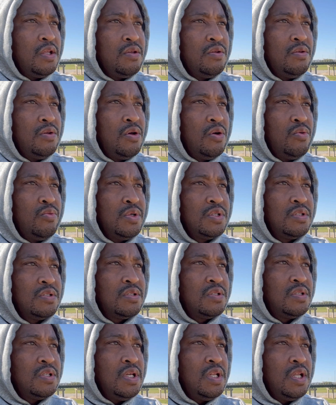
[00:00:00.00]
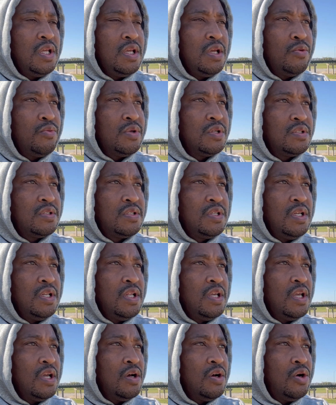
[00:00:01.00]
And with your
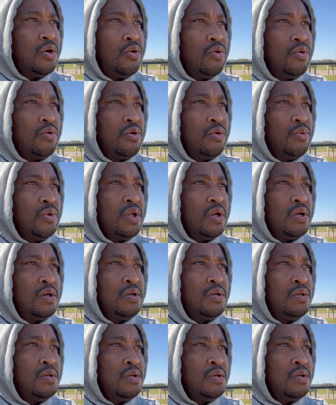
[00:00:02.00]
CDL holder, with a